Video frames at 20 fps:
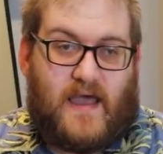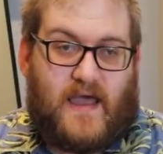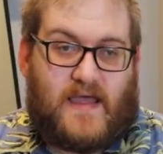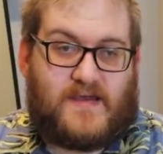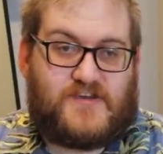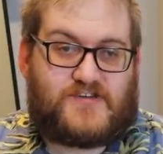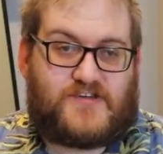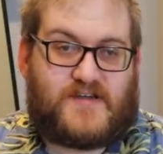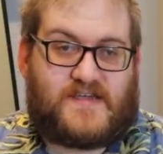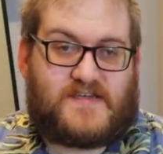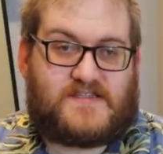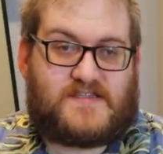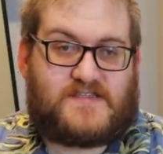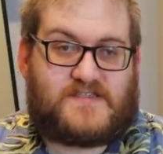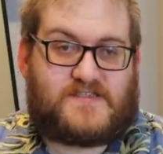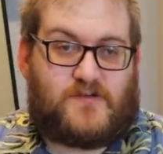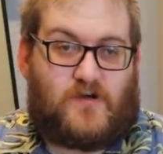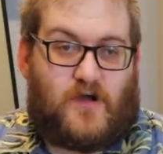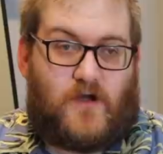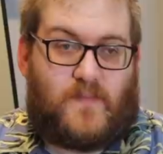interest
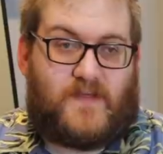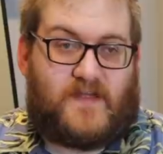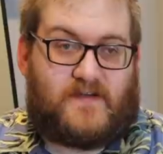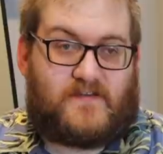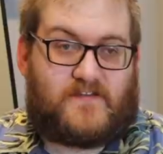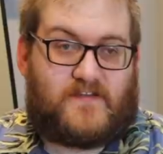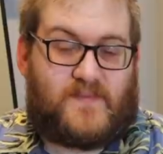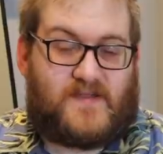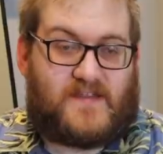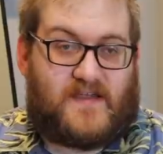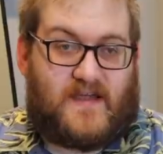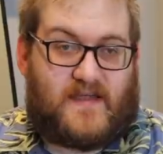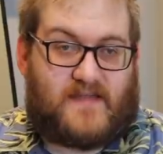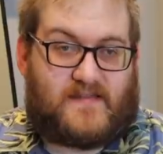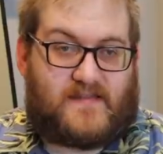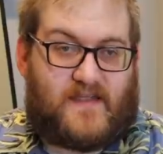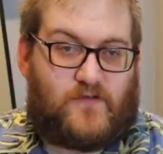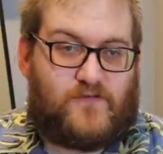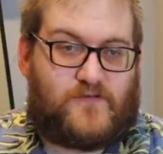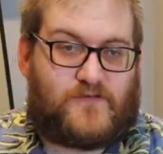does not appear to be dying
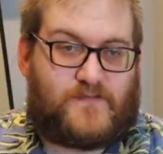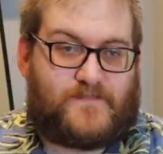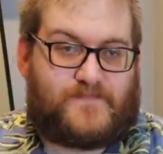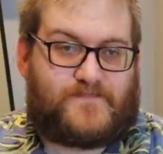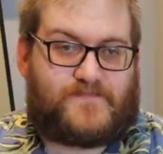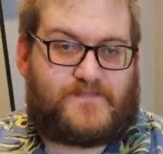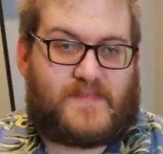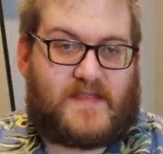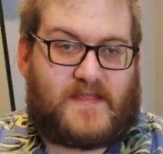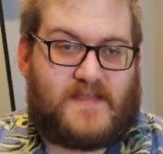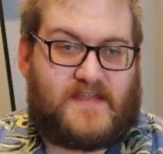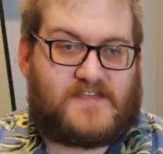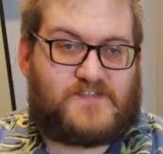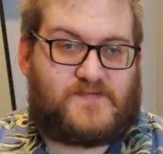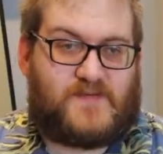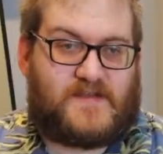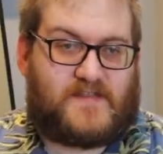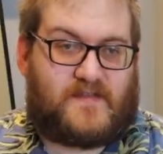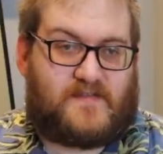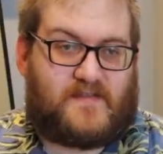down. This
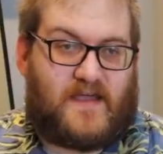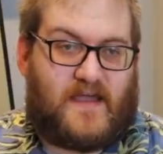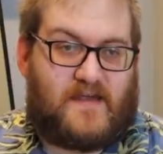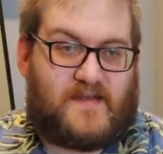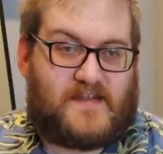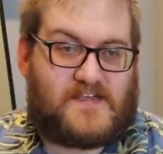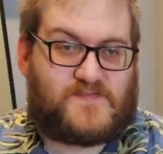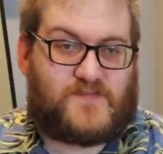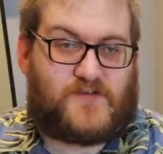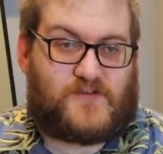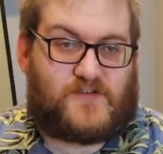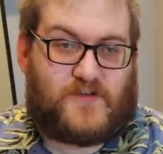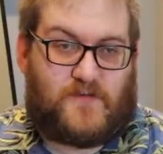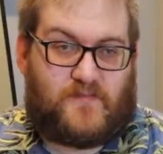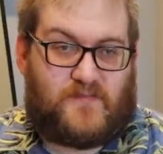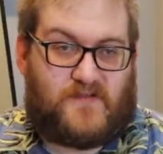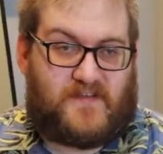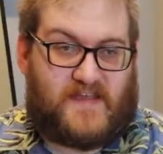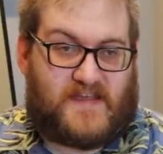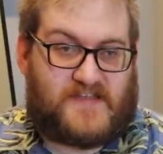week, the diary is booked
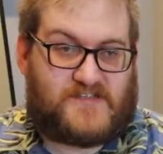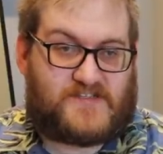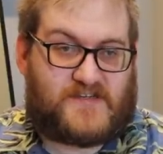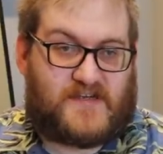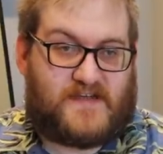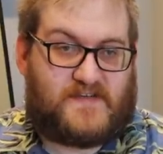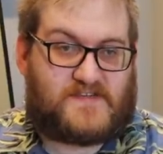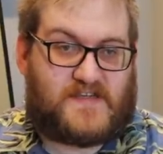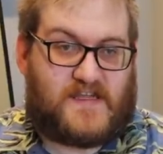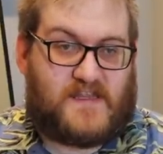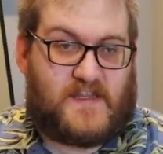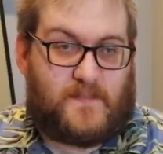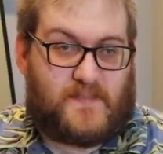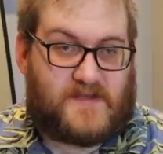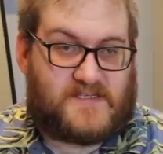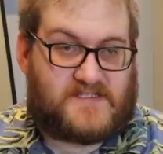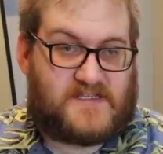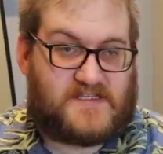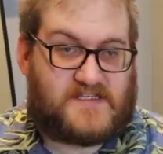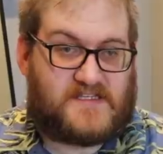up with test drives and the
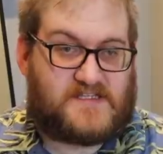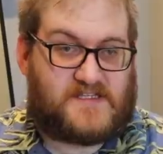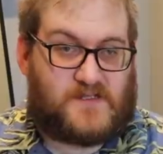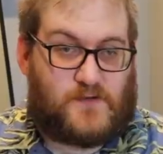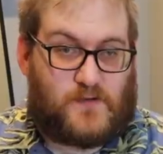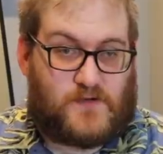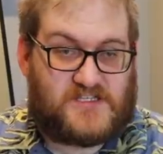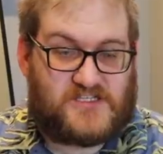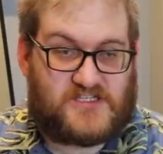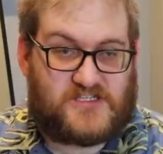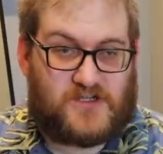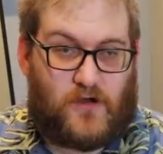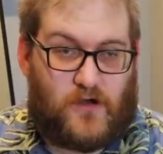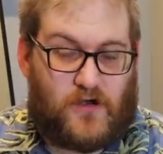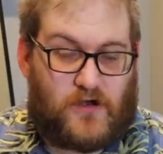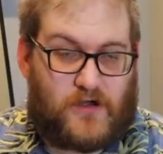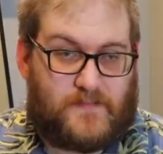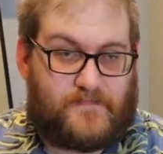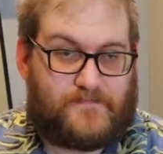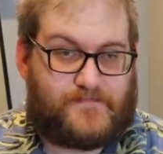business is low on
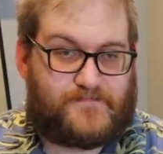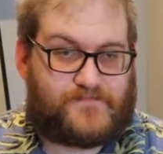stock.